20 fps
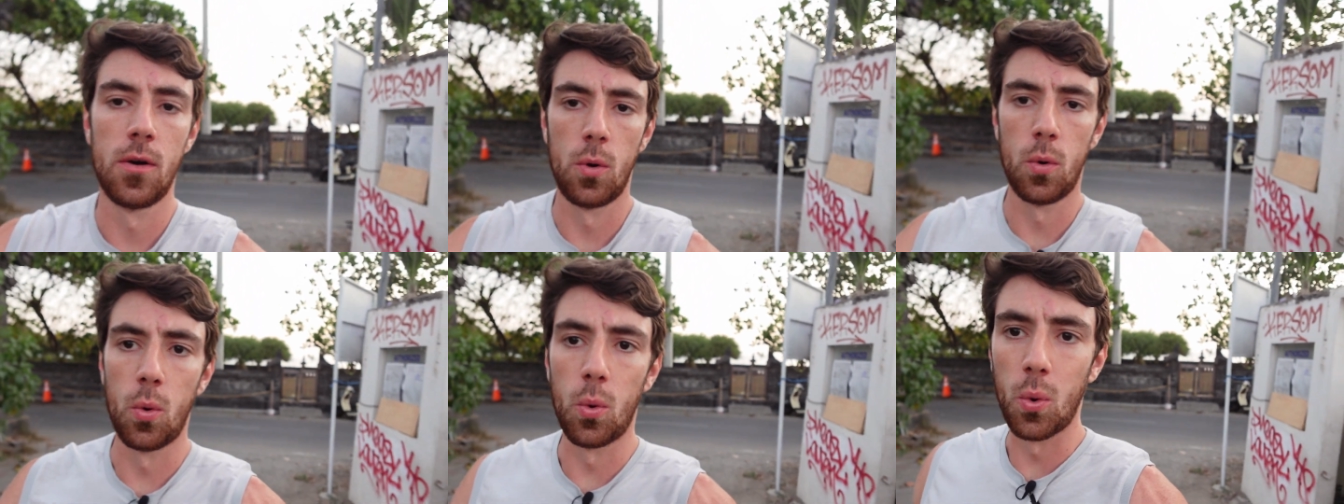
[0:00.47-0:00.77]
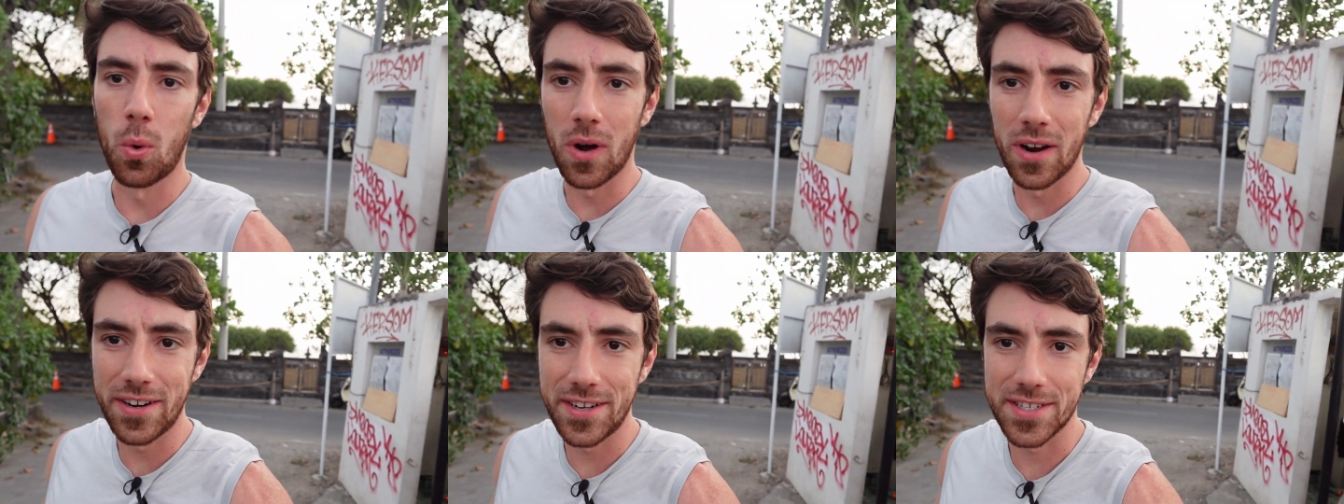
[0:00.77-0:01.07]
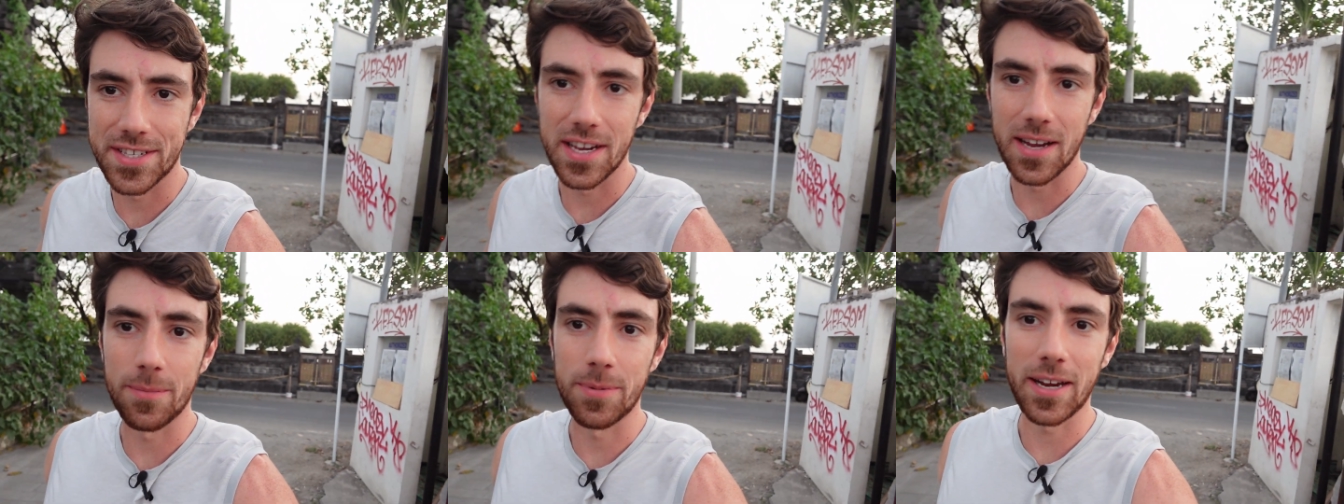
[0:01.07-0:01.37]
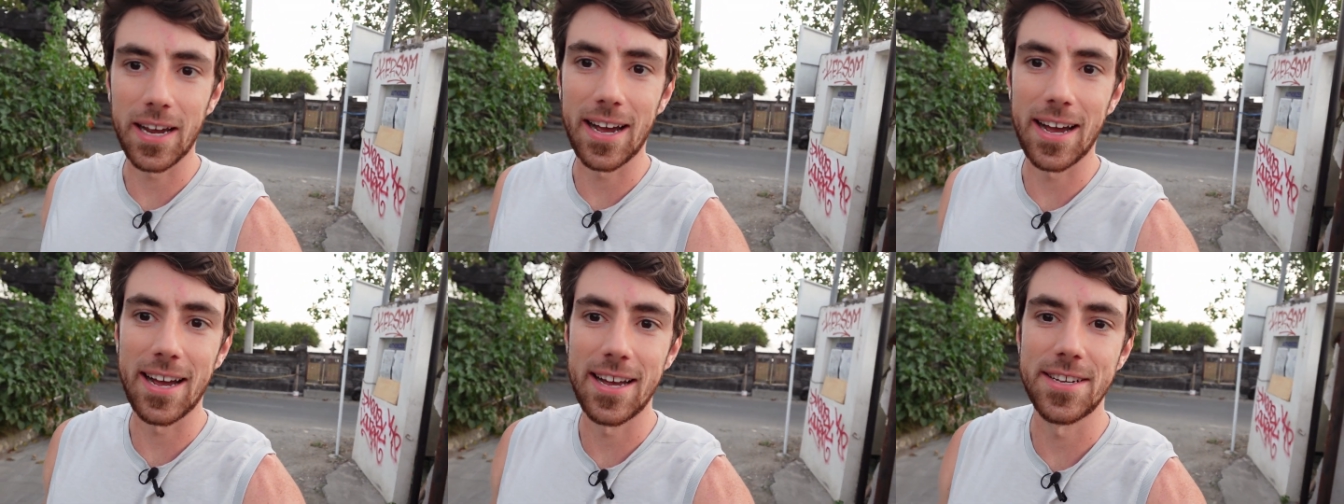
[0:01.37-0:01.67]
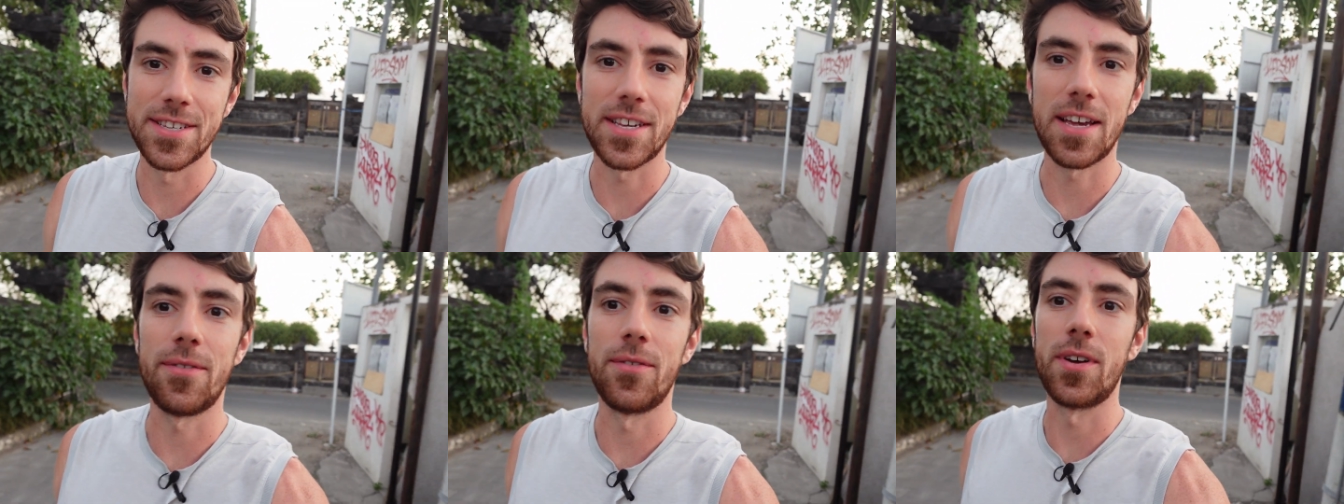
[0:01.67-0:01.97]
What is up,
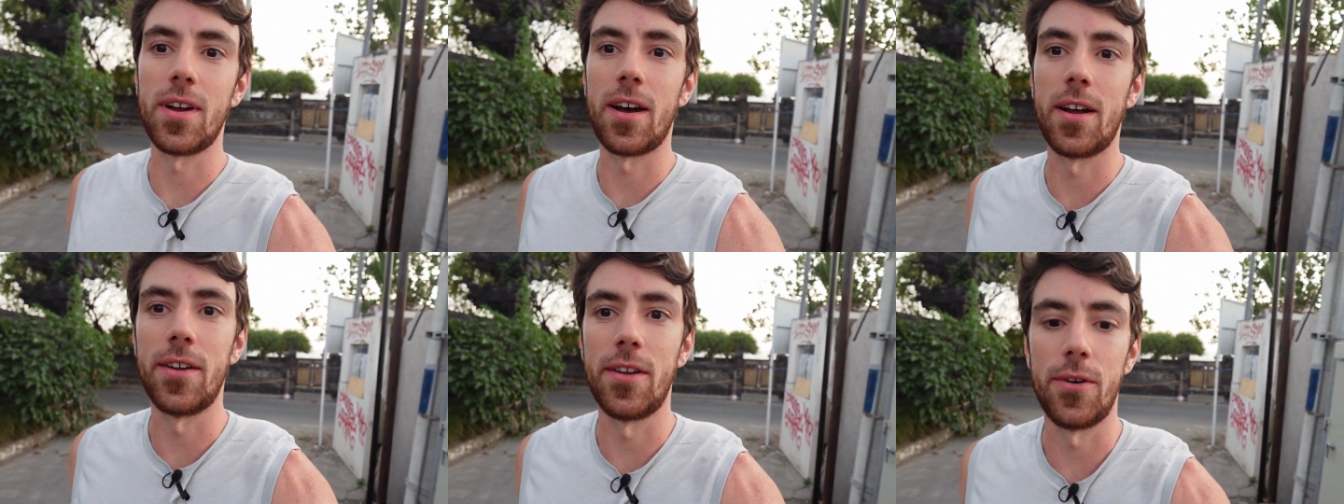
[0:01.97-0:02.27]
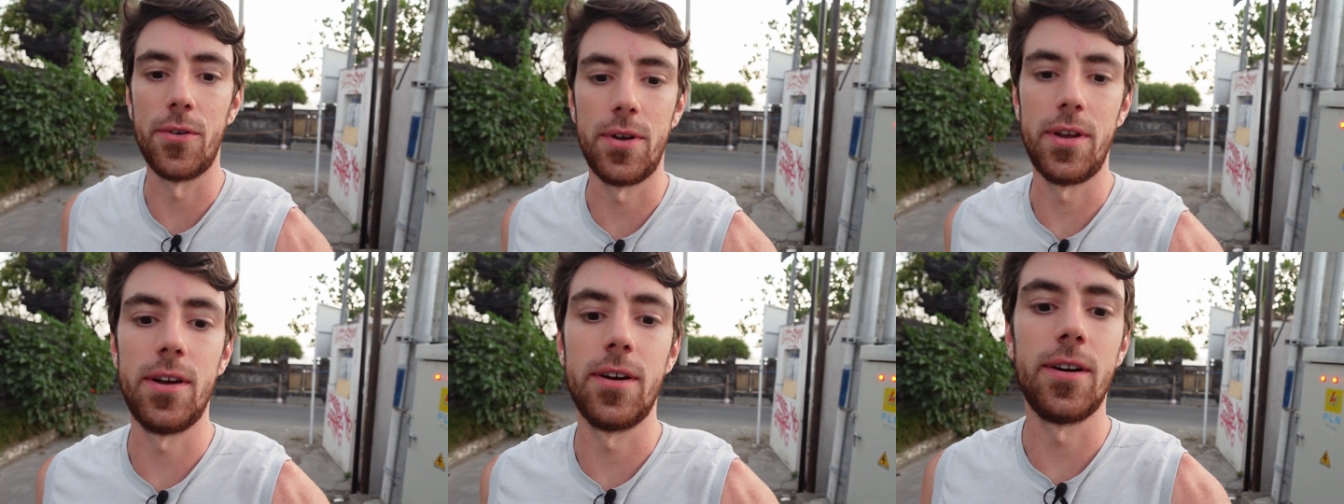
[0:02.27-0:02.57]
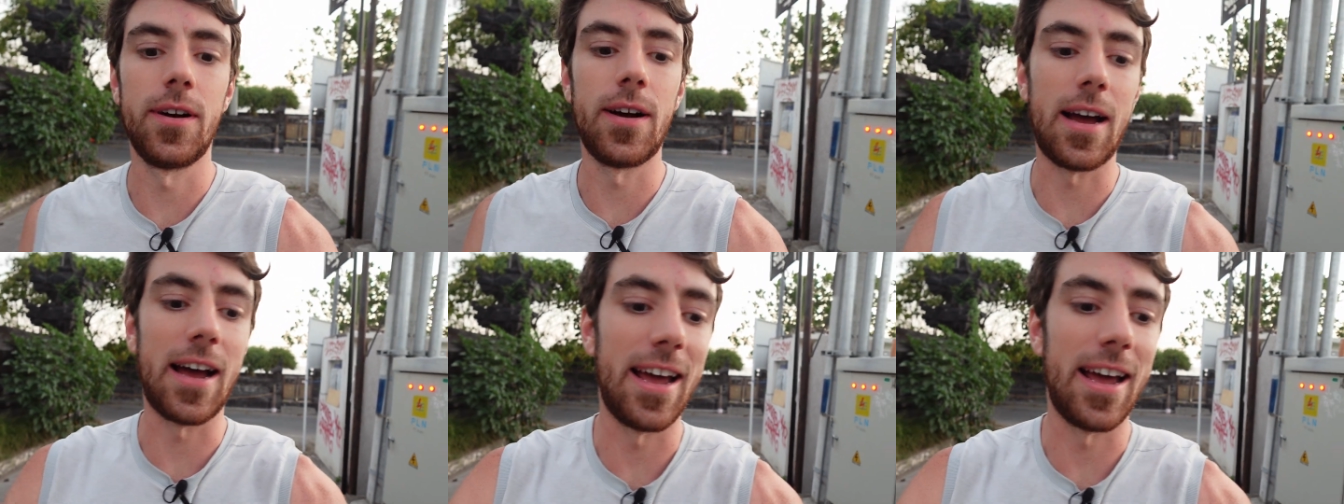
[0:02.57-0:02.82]
guys? Evanaldo here.